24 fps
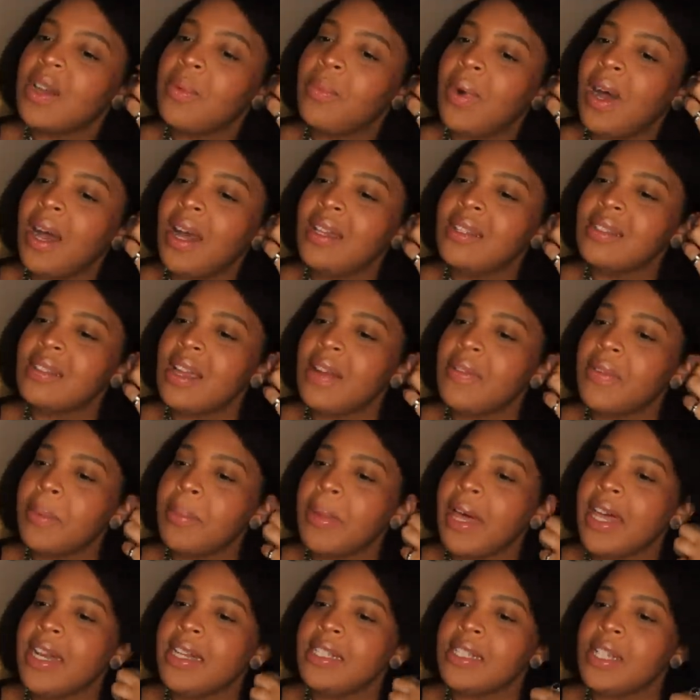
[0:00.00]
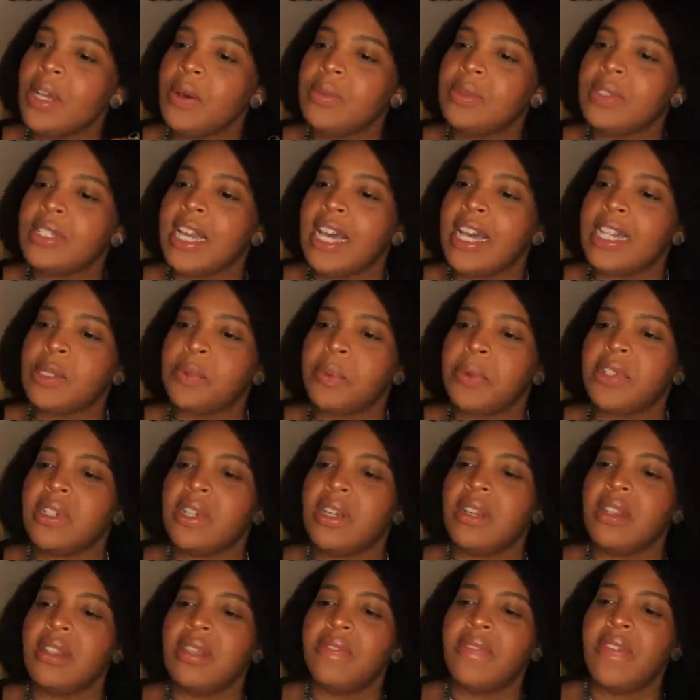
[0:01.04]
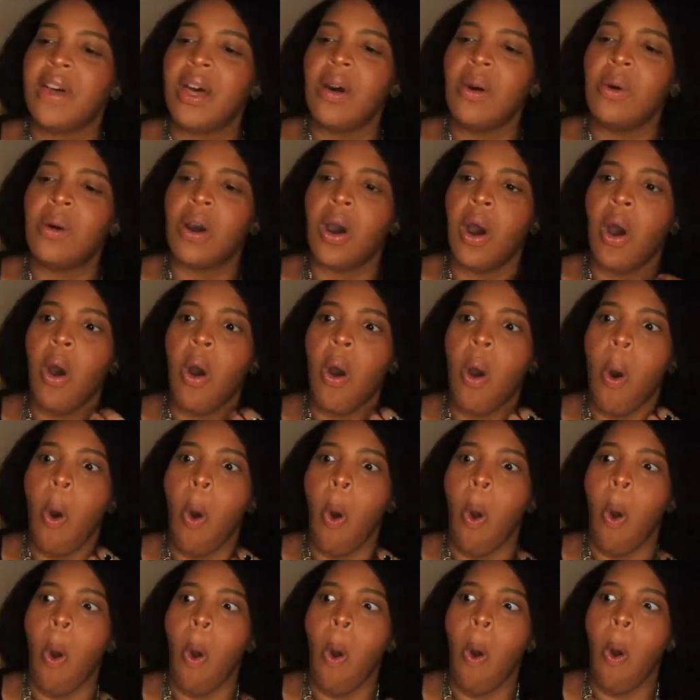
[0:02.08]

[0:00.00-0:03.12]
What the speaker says: Why is everybody so desperate to hear the vocal?